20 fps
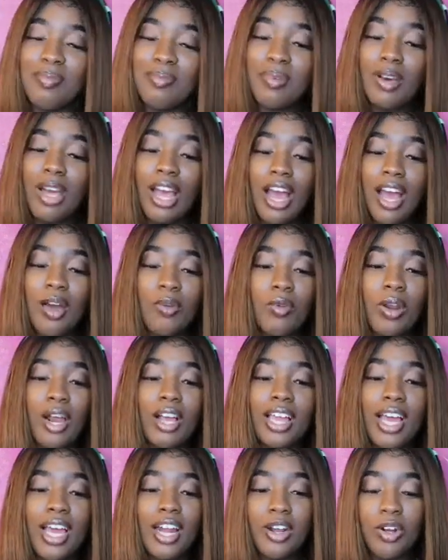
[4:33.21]
but when
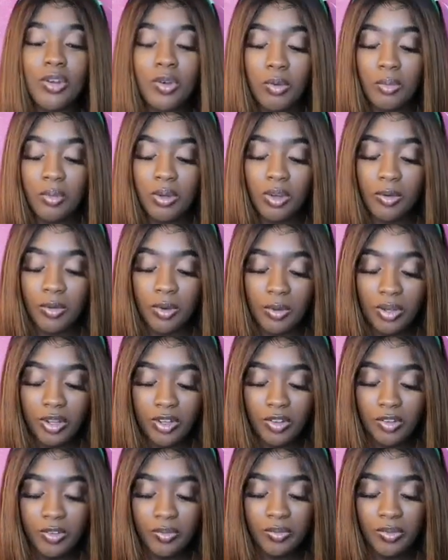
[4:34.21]
I got in the Uber on my way
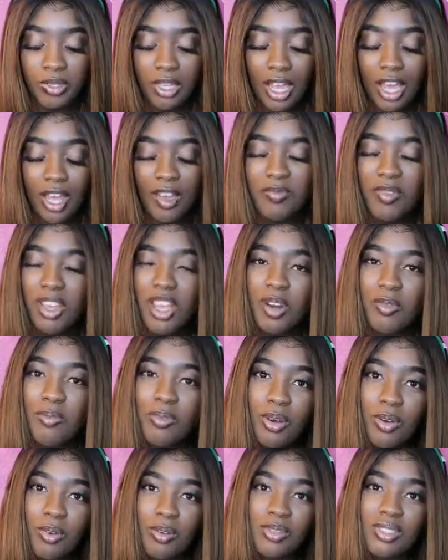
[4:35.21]
home, I made a
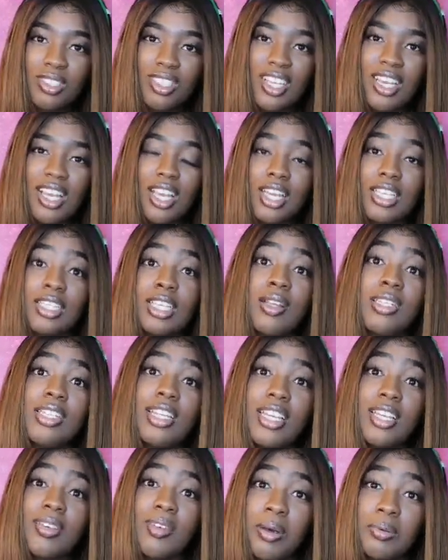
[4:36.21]
post because
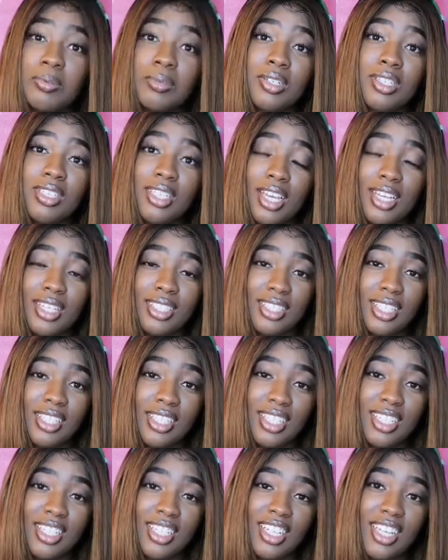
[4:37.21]
I was kind of
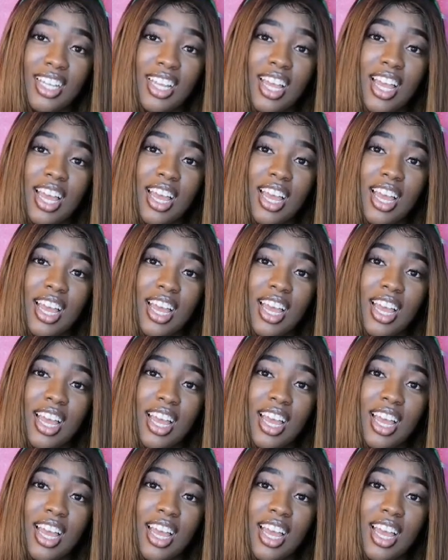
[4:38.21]
sick that day.